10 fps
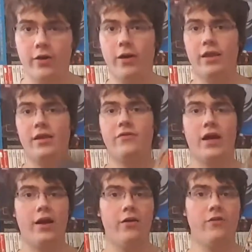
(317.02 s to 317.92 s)
Grand Theft
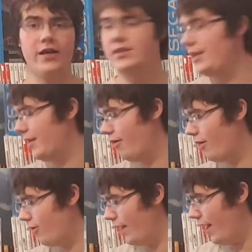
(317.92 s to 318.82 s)
Auto Vice City. Now, I
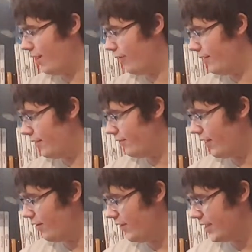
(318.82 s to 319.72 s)
already had Grand Theft
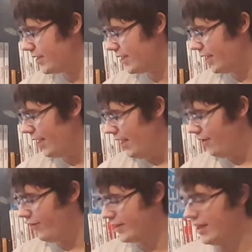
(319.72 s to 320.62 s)
Auto Vice City.
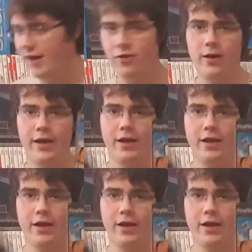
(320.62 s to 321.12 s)
In fact, I have it right